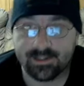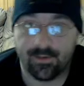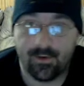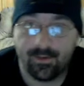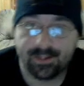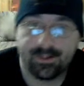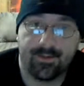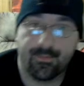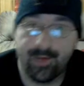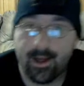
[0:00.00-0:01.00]
so notice the
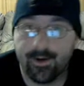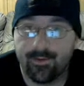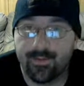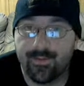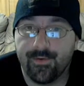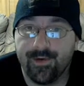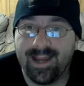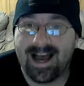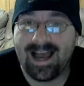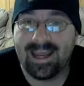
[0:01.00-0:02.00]

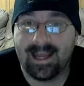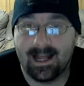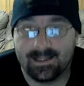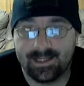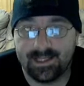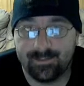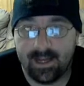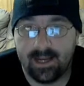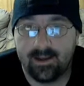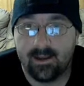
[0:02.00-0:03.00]
330 icons he's
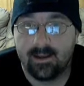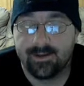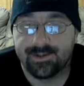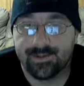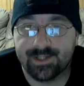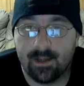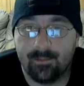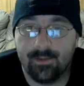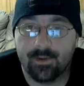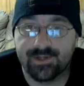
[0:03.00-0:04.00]
made. So
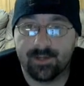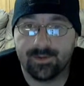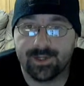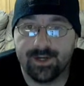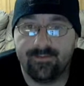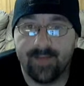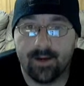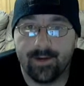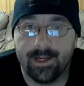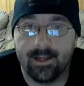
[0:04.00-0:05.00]
those numbers are going to
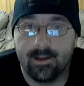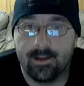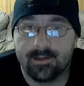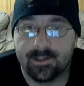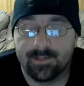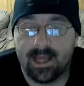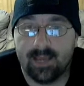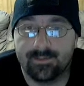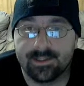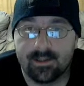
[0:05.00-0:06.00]
vary.
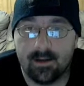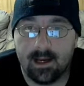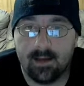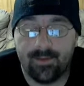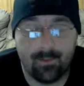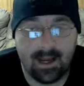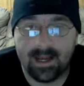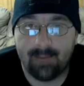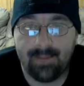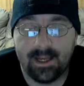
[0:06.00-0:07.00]
Sometimes there
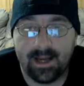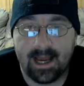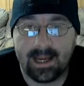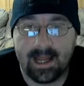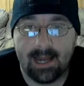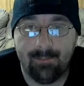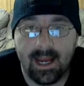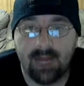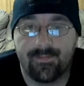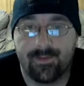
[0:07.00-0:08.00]
might not be an icon
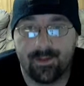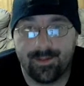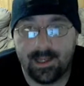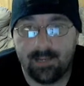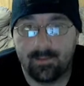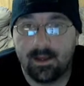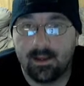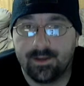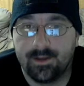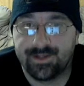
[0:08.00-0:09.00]
made for the theme.
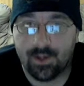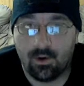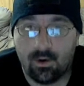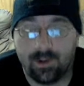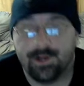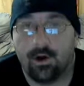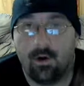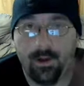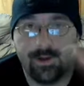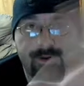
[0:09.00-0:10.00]
So, you
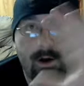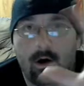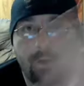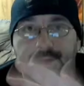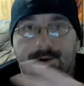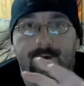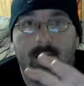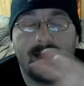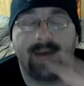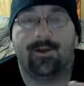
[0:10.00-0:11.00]
know,
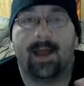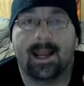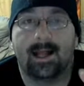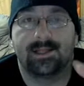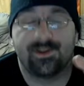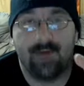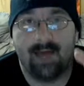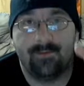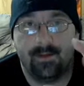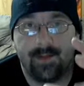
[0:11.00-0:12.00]
a lot of your icons will
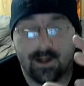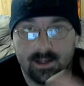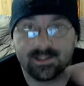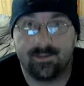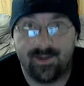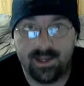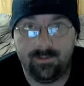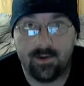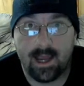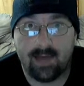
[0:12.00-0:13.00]
have the custom
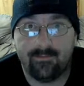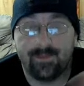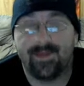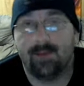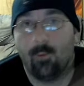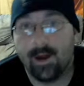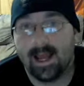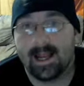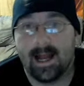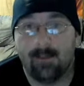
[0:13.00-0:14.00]
theme you have, but then one
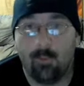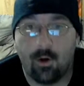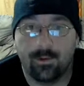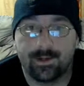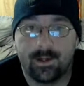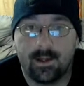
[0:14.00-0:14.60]
icon won't.